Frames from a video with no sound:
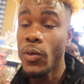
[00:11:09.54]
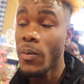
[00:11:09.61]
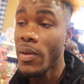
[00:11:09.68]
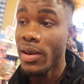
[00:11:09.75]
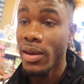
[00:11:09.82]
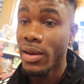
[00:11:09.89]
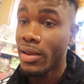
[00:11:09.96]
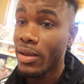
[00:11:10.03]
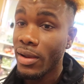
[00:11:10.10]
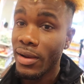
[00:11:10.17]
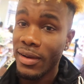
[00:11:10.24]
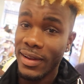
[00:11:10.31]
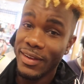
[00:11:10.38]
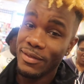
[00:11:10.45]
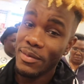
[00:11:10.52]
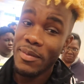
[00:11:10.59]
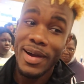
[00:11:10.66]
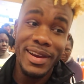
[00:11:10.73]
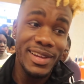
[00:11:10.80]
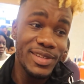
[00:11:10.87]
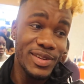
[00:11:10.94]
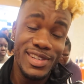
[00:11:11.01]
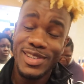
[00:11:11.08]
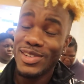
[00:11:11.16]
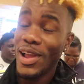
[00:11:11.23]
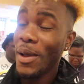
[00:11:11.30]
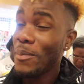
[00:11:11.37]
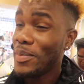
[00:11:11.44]
women in here. Everybody's just
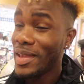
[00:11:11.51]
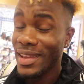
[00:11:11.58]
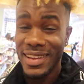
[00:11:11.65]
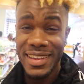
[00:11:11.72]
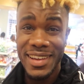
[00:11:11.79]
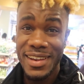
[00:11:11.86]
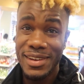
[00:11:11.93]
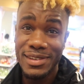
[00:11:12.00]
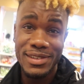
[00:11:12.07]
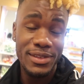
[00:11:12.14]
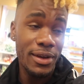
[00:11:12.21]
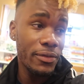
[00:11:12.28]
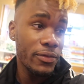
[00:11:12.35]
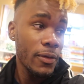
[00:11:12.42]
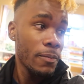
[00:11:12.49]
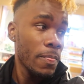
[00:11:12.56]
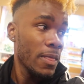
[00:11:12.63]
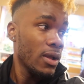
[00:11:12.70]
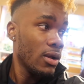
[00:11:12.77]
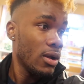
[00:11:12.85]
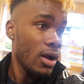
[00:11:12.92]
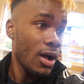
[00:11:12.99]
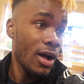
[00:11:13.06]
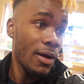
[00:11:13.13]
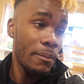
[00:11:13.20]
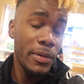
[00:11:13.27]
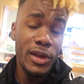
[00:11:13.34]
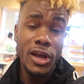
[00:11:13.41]
shopping and getting stuff.
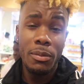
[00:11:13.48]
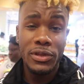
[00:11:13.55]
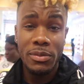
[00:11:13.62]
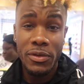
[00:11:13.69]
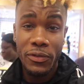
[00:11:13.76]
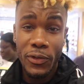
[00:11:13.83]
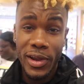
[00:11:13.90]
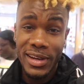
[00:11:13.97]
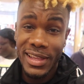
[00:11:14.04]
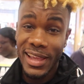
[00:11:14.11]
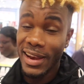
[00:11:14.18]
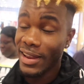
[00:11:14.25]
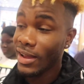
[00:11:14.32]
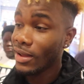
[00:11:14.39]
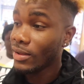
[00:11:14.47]
Big up to my friend Kenya.